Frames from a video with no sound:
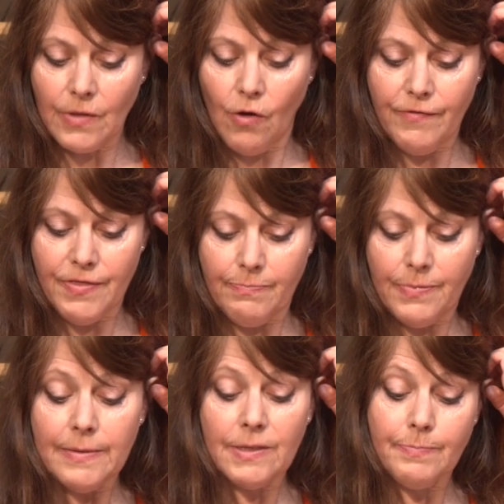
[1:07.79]
of
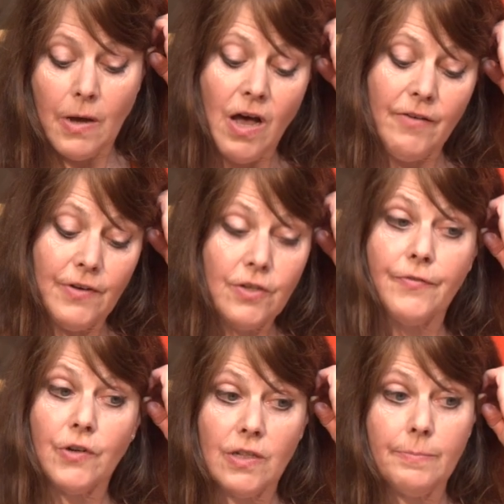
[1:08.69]

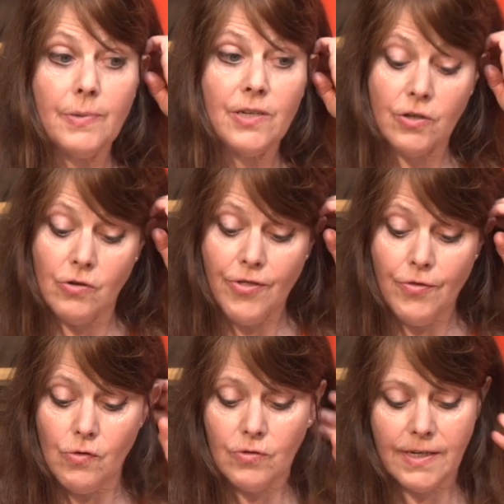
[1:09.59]
philosophical and political
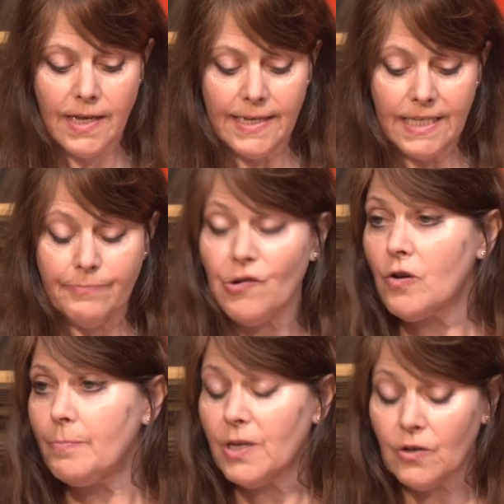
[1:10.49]
thought is
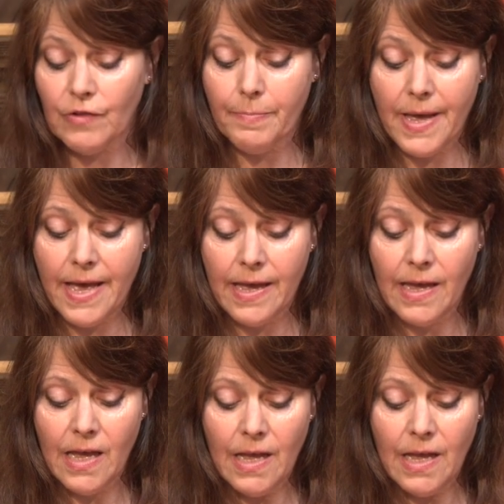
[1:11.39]
broken beyond repair.